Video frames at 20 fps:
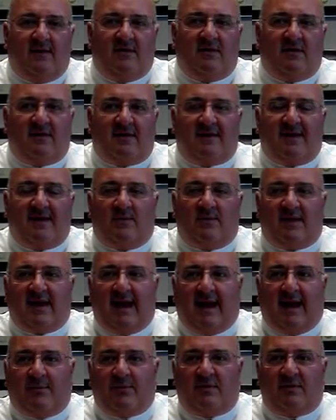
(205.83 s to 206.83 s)
you understand what
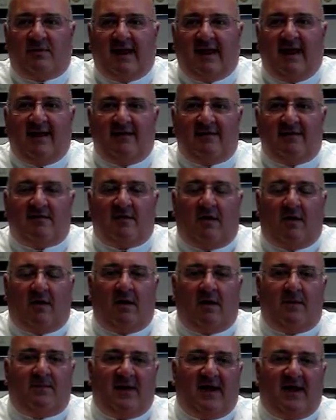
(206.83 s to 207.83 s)
capital gains
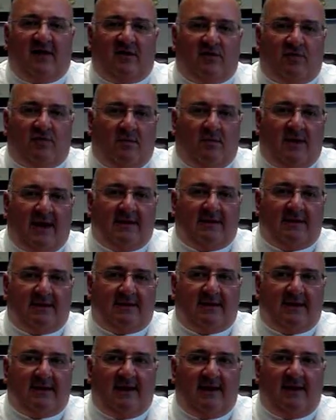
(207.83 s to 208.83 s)
are, pass-through
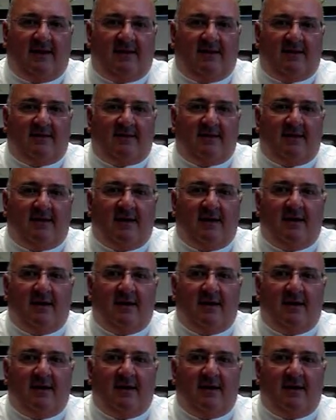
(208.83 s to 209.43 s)
entities,